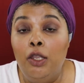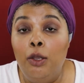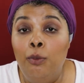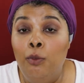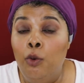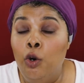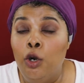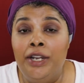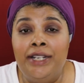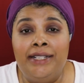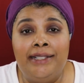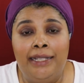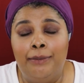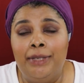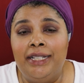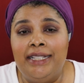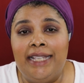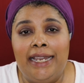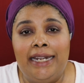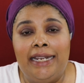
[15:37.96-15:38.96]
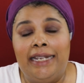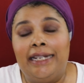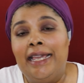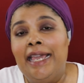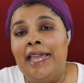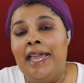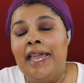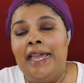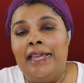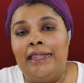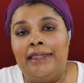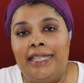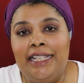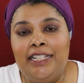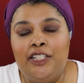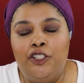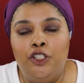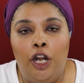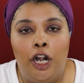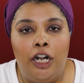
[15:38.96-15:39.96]
more intimidated.
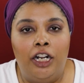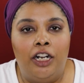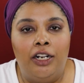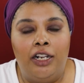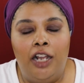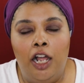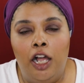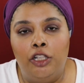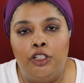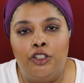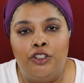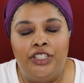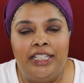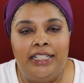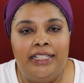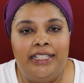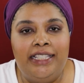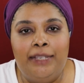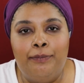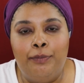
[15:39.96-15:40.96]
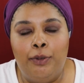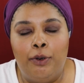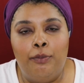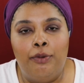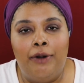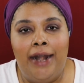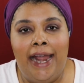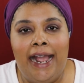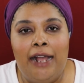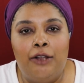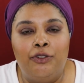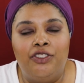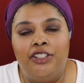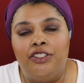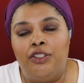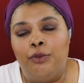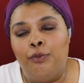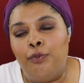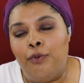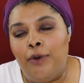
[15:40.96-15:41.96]
These darker colors, these deeper browns,
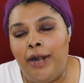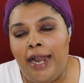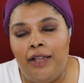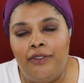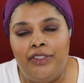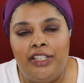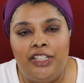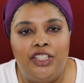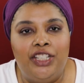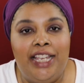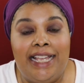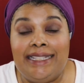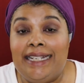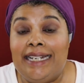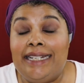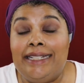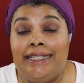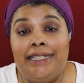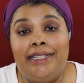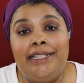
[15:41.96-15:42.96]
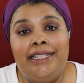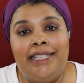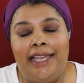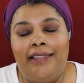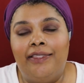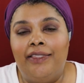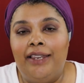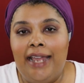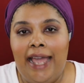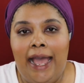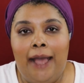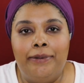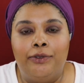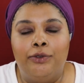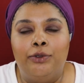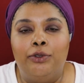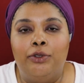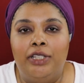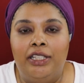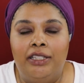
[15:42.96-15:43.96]
there's a brown that she had that I didn't get that I
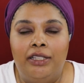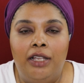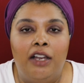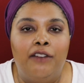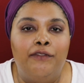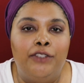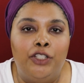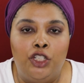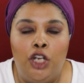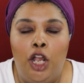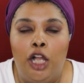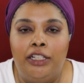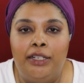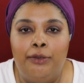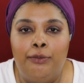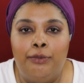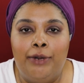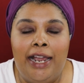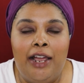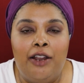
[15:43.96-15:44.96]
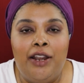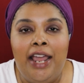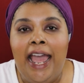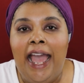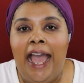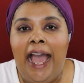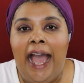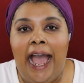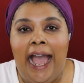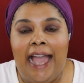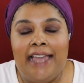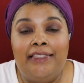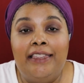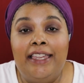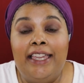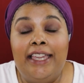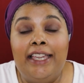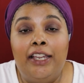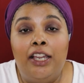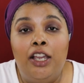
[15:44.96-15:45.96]
absolutely love, a chocolatey brown. I
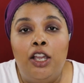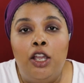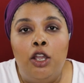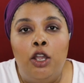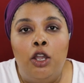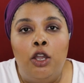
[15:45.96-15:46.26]
think